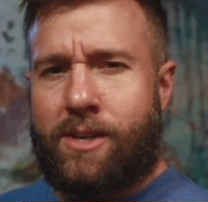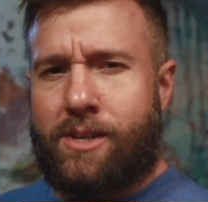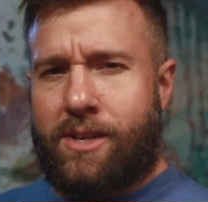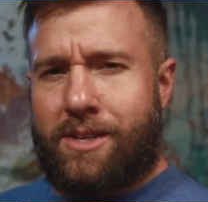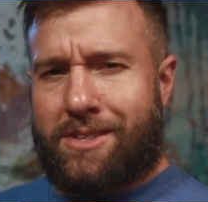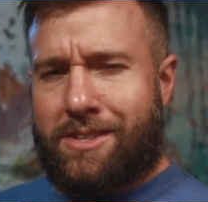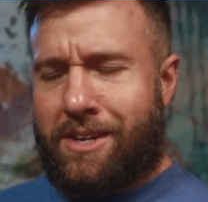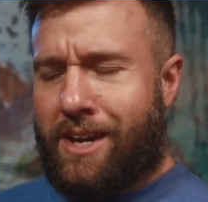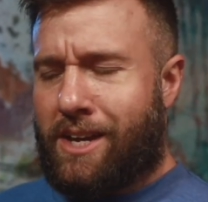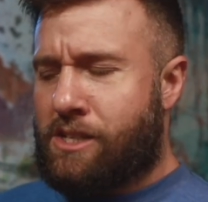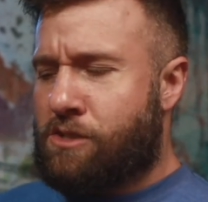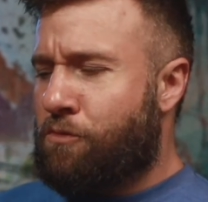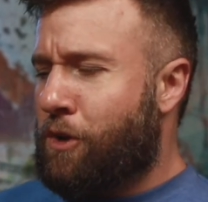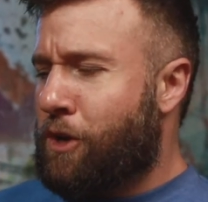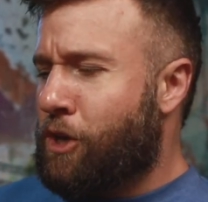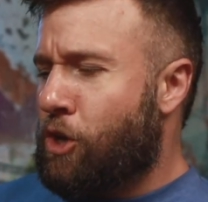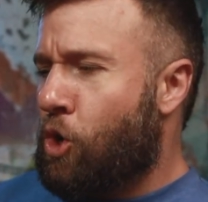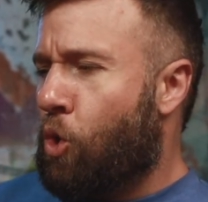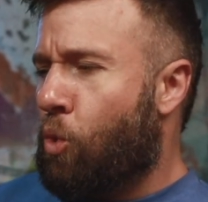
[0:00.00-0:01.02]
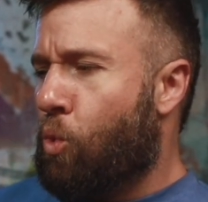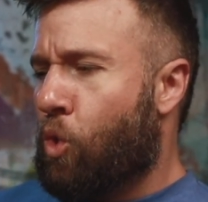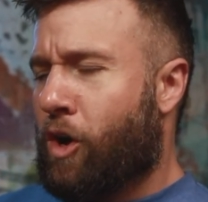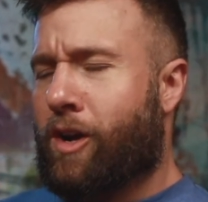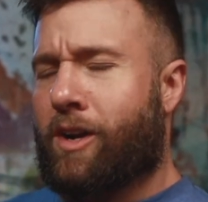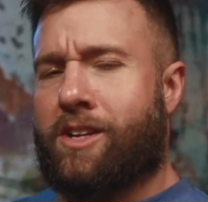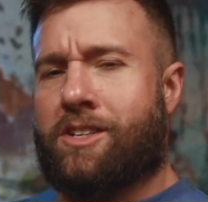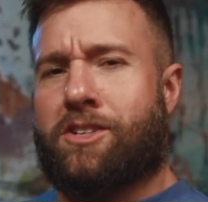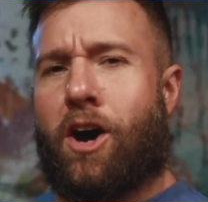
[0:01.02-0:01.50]
In today's video, we're
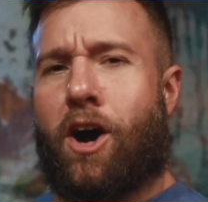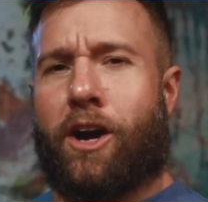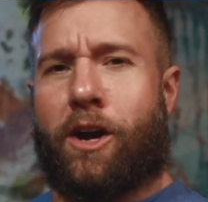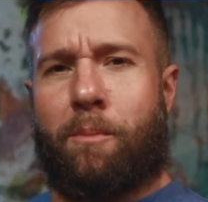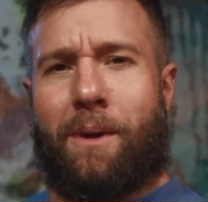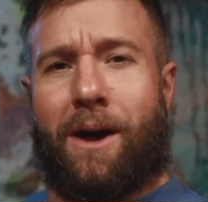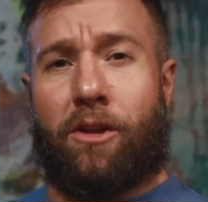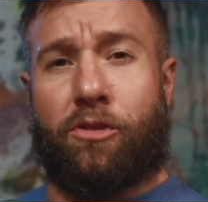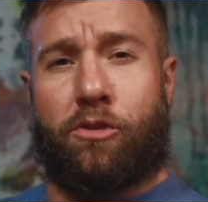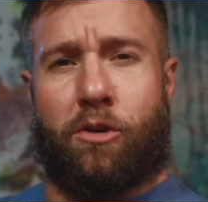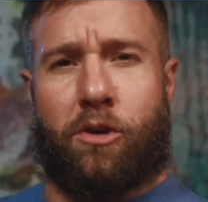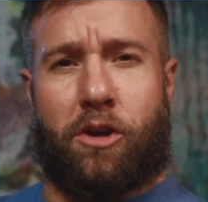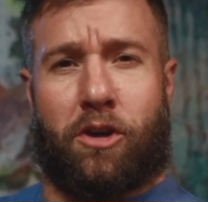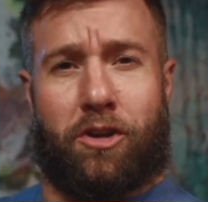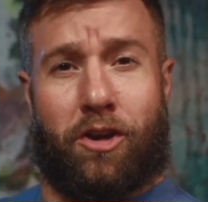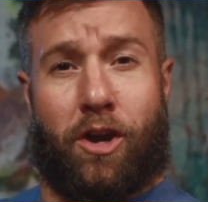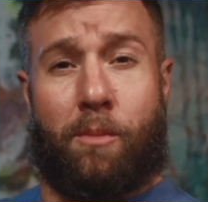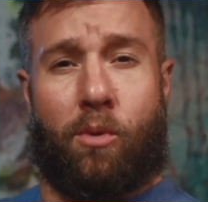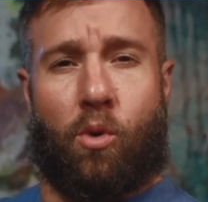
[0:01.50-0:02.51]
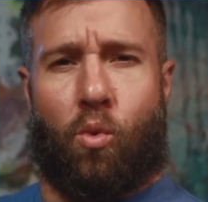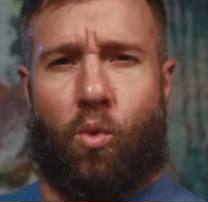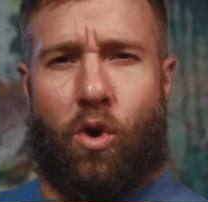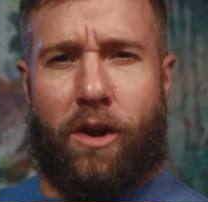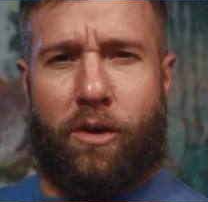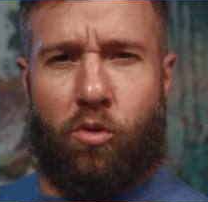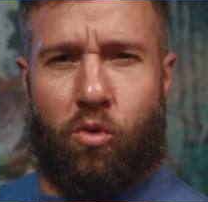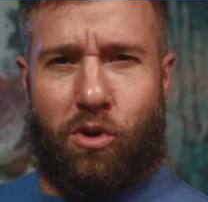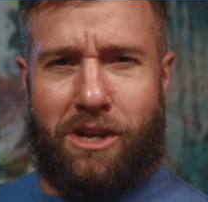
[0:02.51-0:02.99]
going to talk about the number one